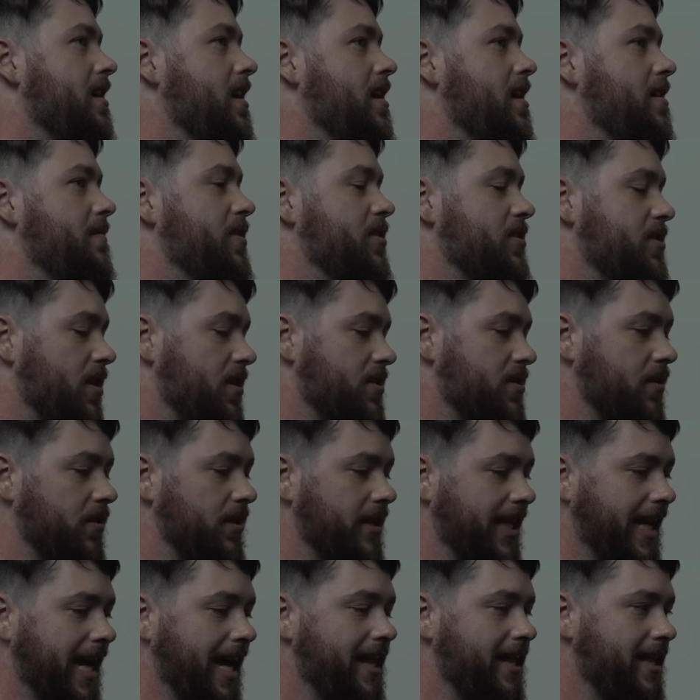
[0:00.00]
um, there's also
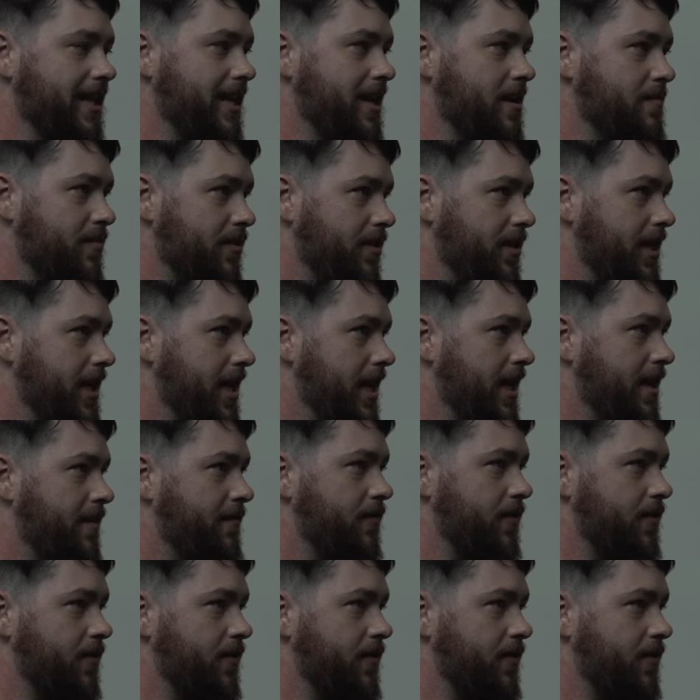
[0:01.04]
legality at play.